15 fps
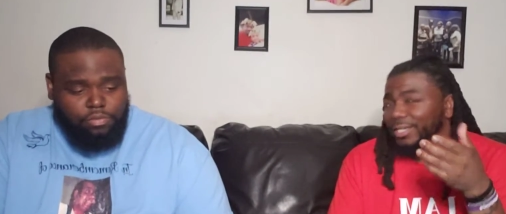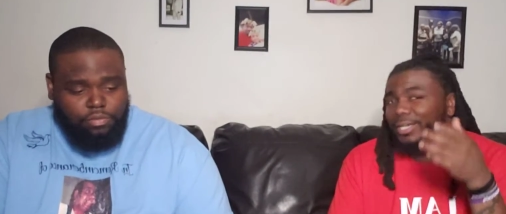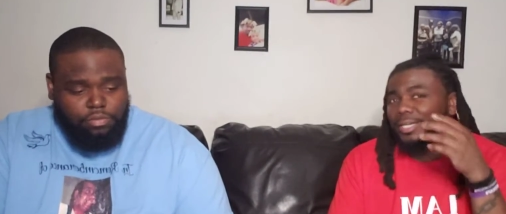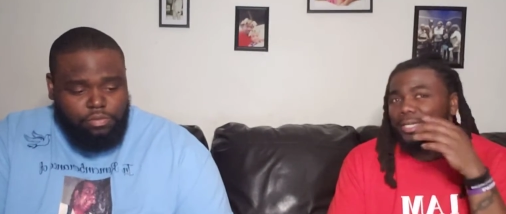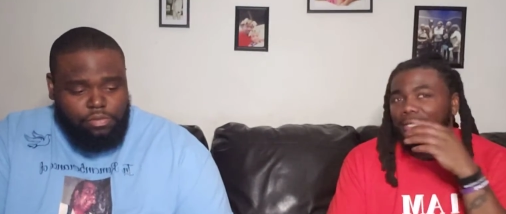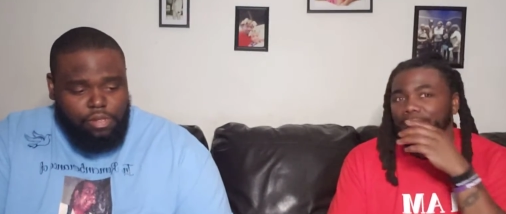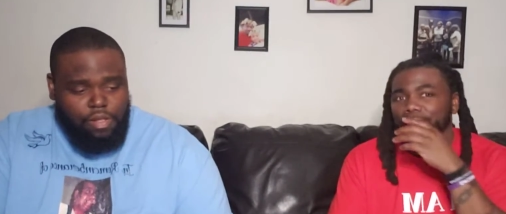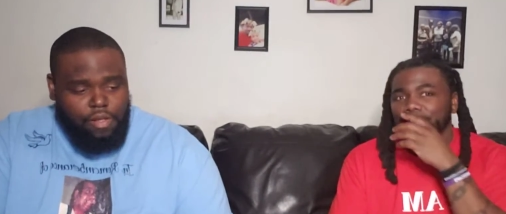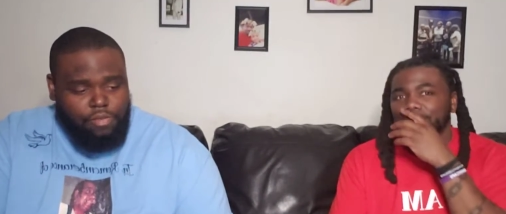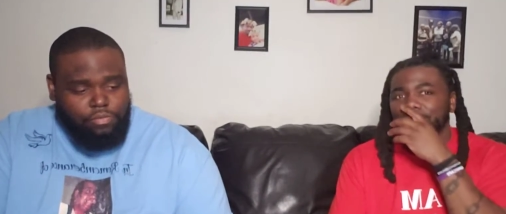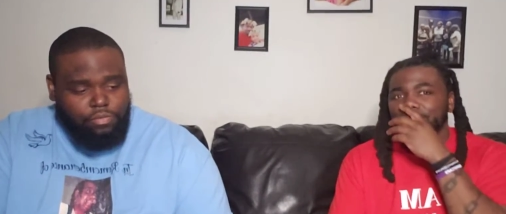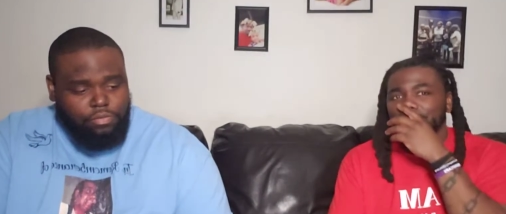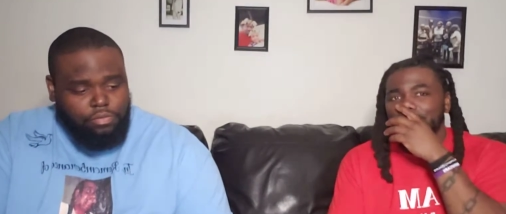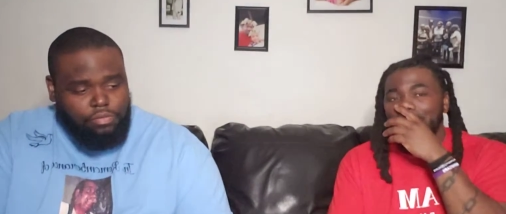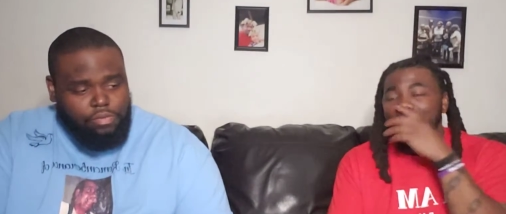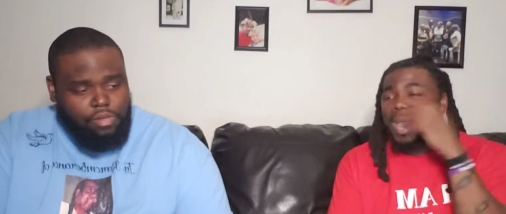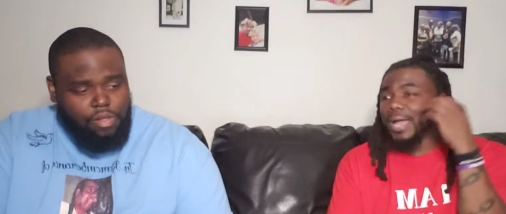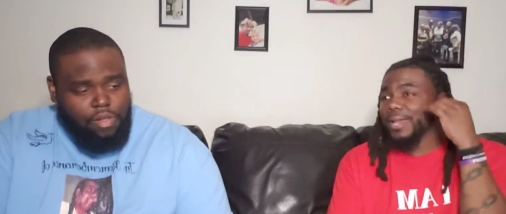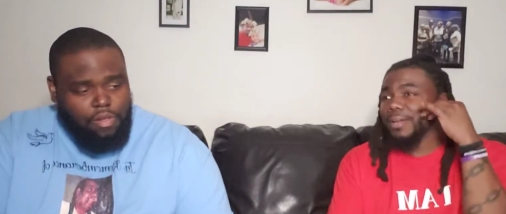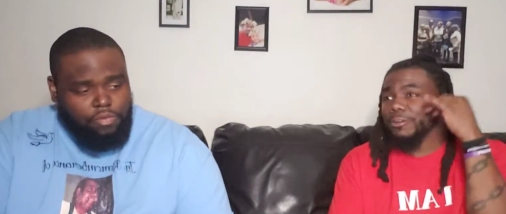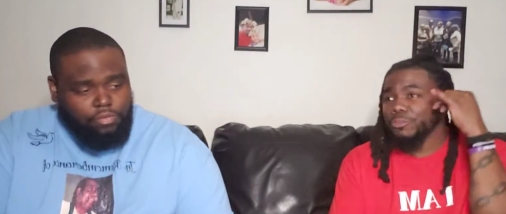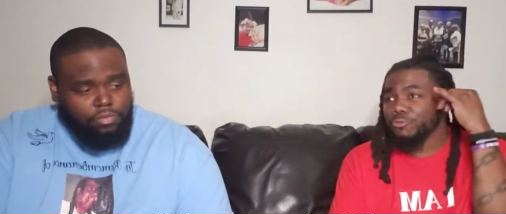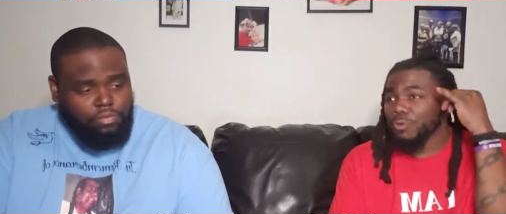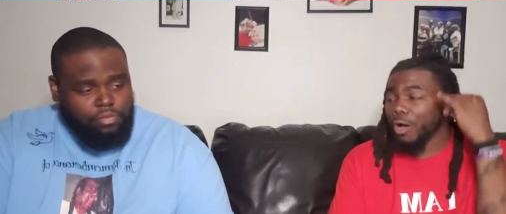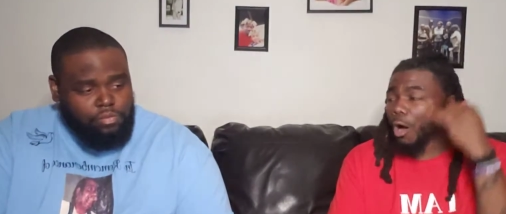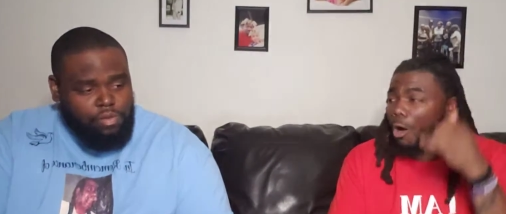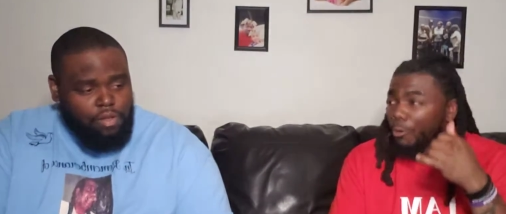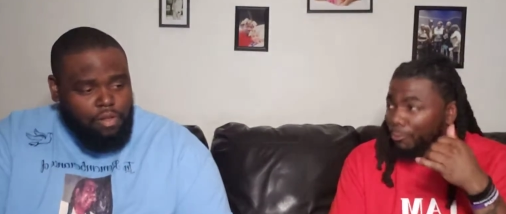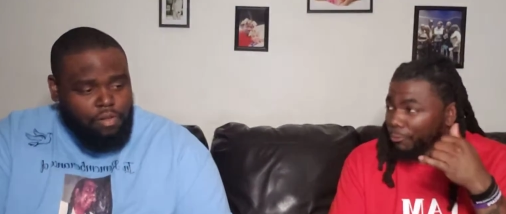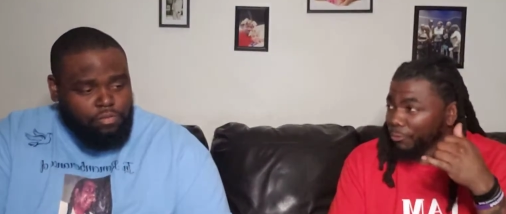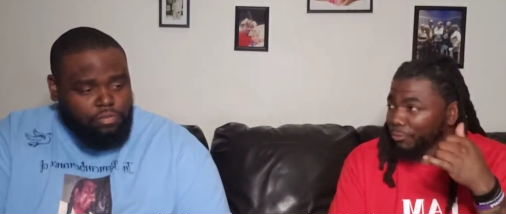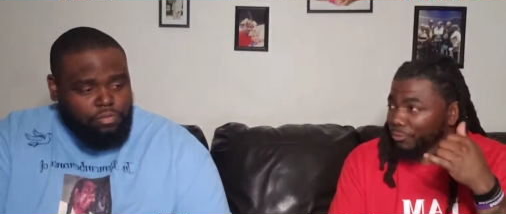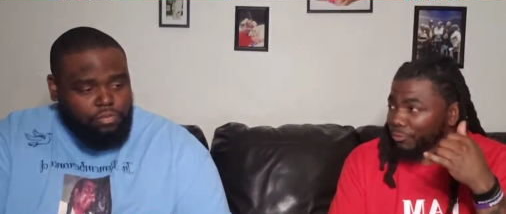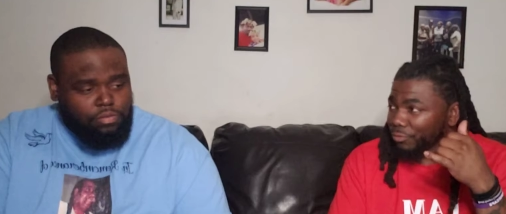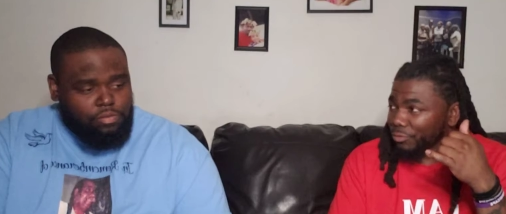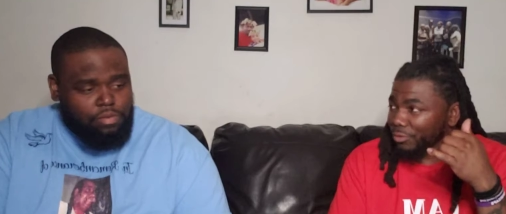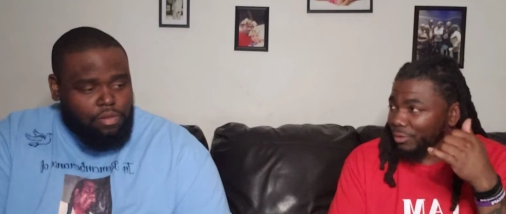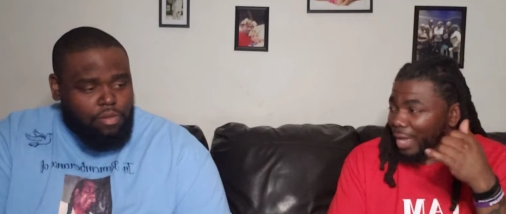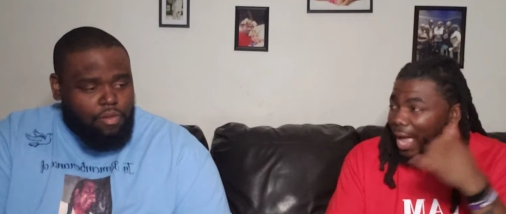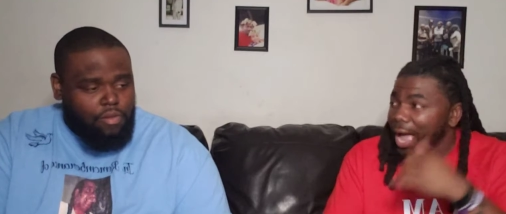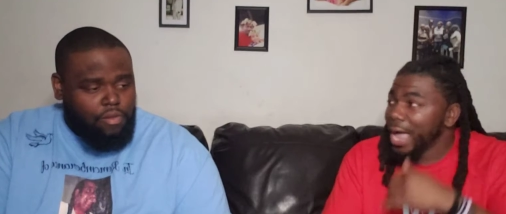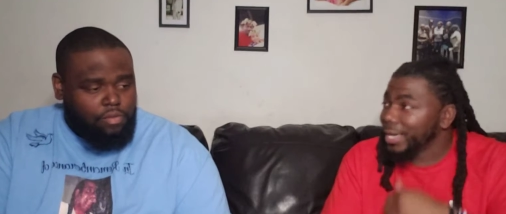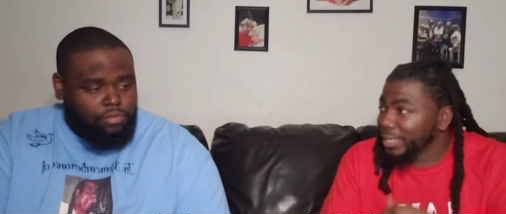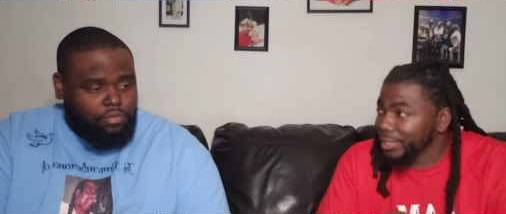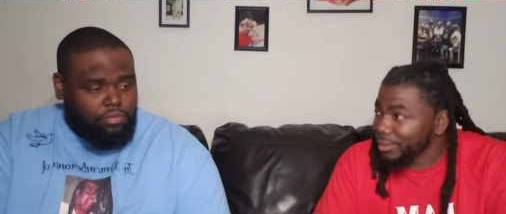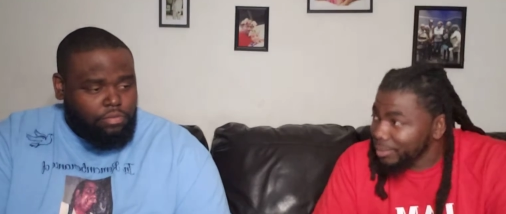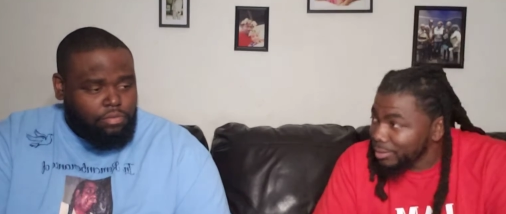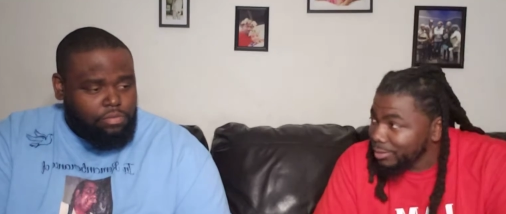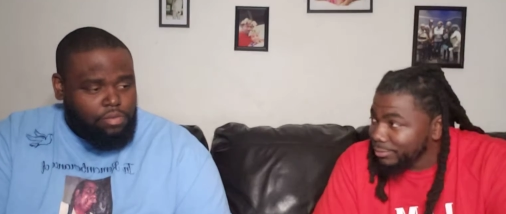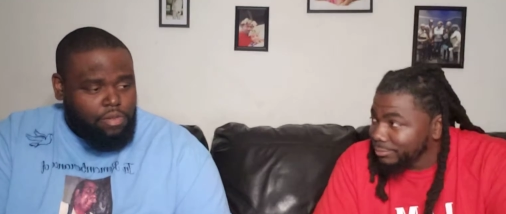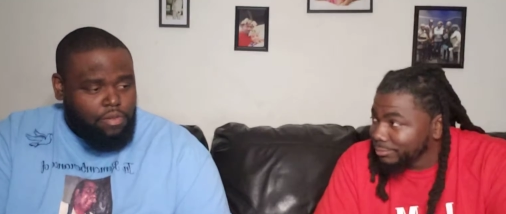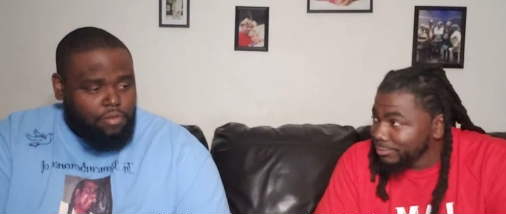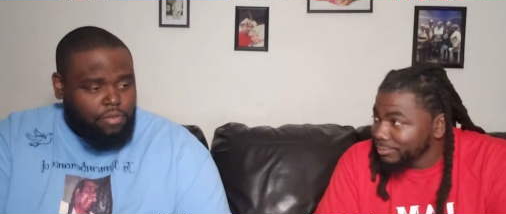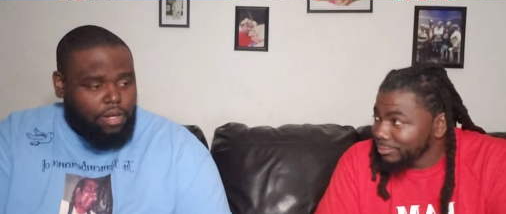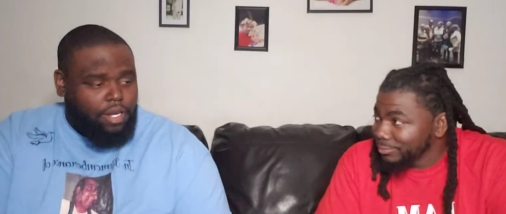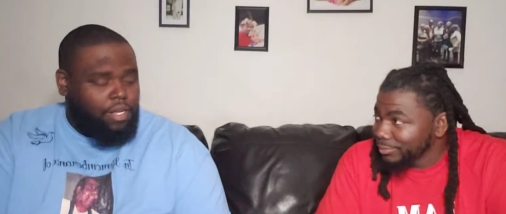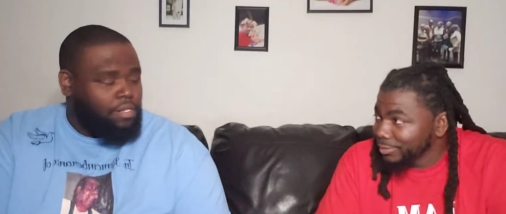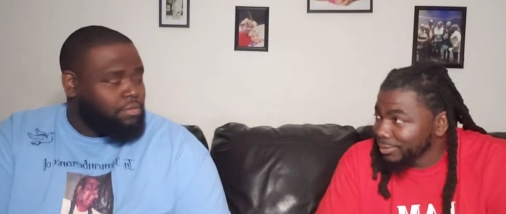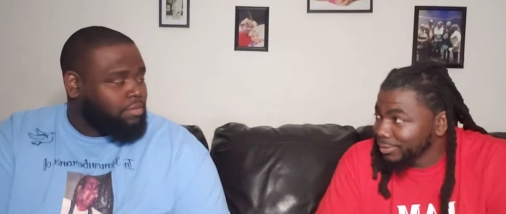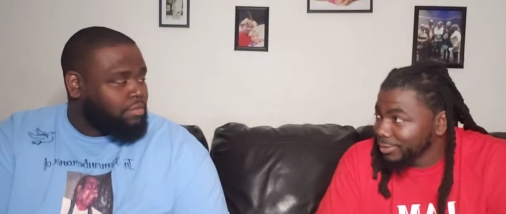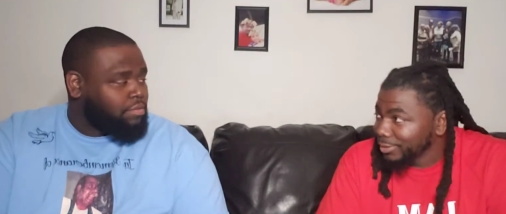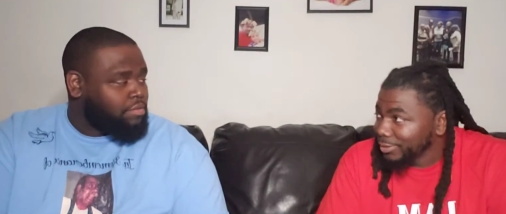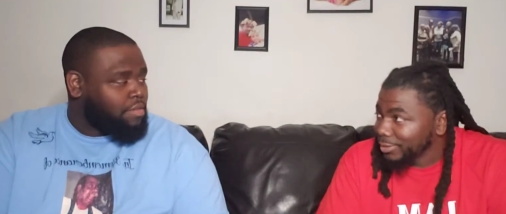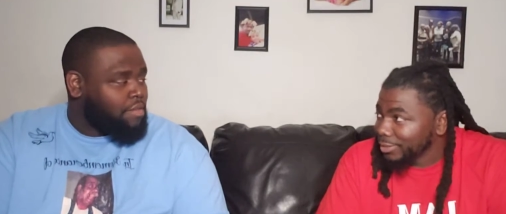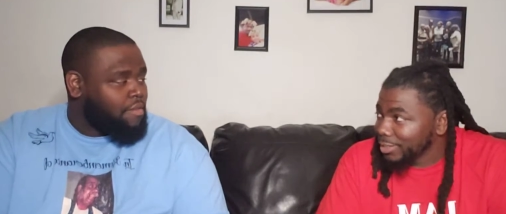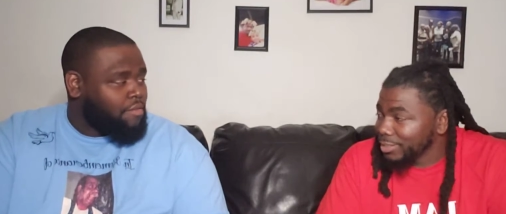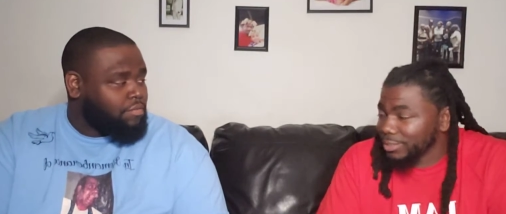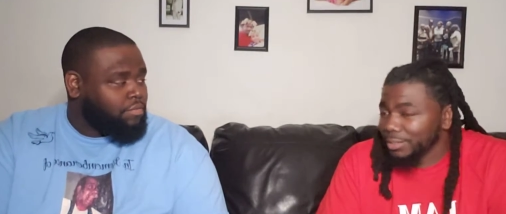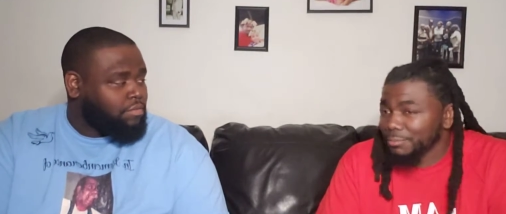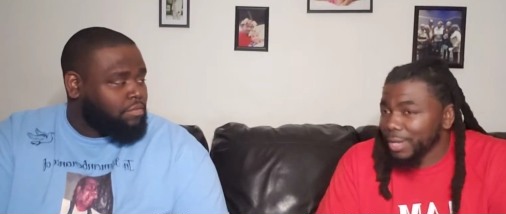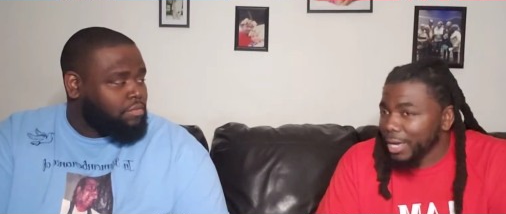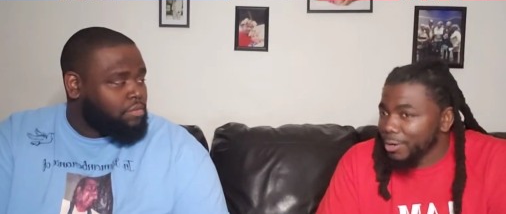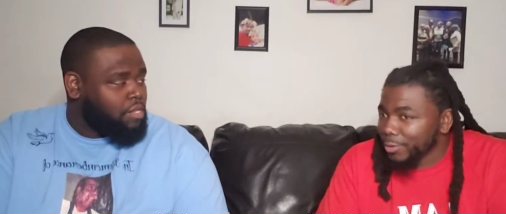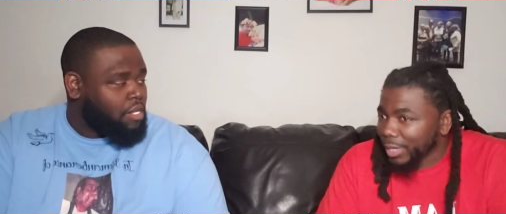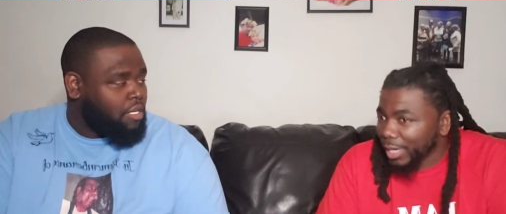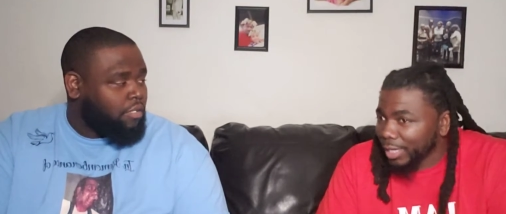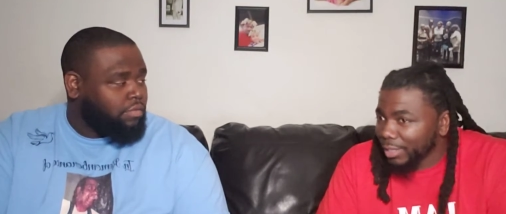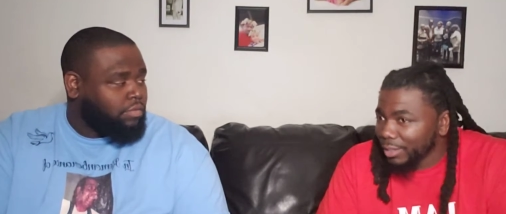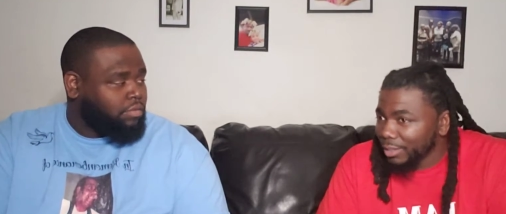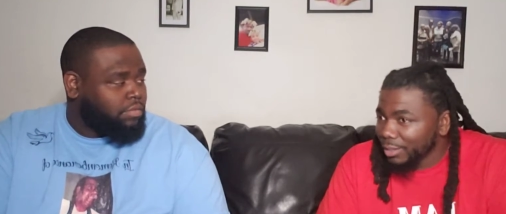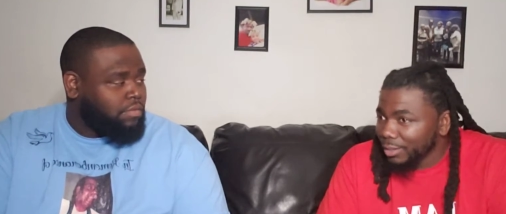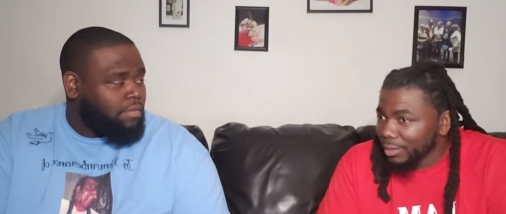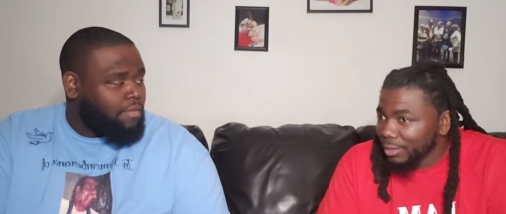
Speaker 1: And and I hear you cough, I get up. Right. Because I'm like, okay,